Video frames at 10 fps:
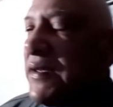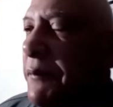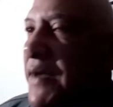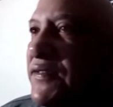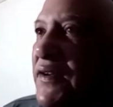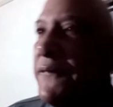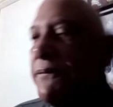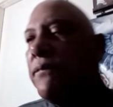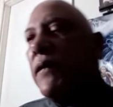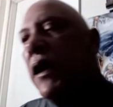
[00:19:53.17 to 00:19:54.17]
to myself,
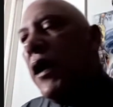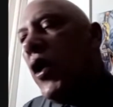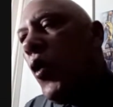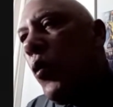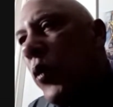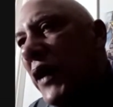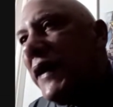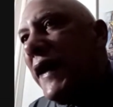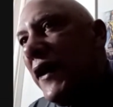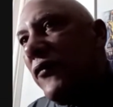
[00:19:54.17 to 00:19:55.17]
what
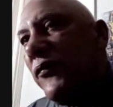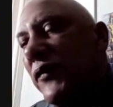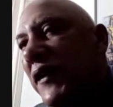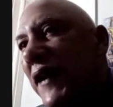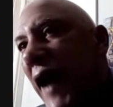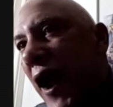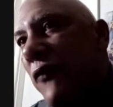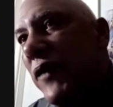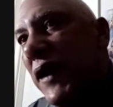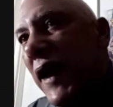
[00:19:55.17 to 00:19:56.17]
if
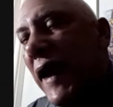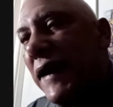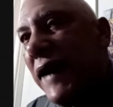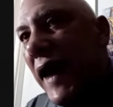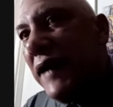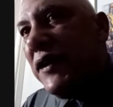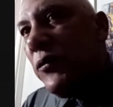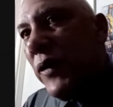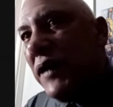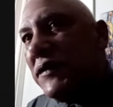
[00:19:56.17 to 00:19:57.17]
Kyrie and KD
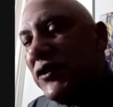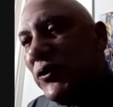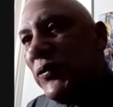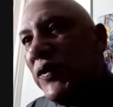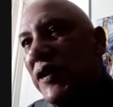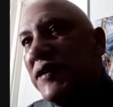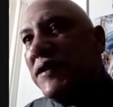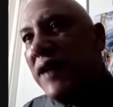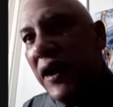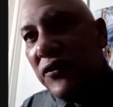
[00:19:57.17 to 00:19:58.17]
went to the
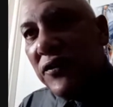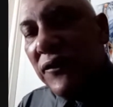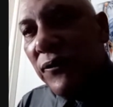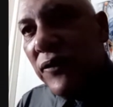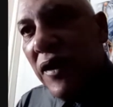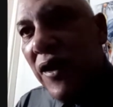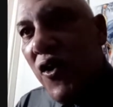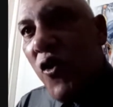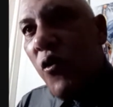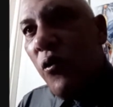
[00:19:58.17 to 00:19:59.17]
Knicks?
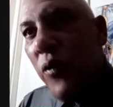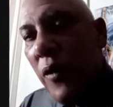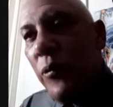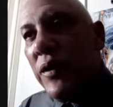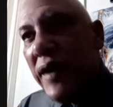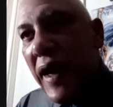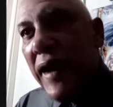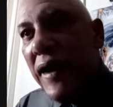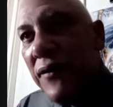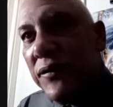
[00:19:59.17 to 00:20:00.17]
What would that
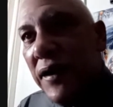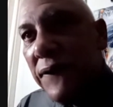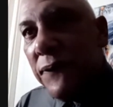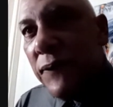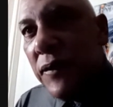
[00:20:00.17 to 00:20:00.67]
have done?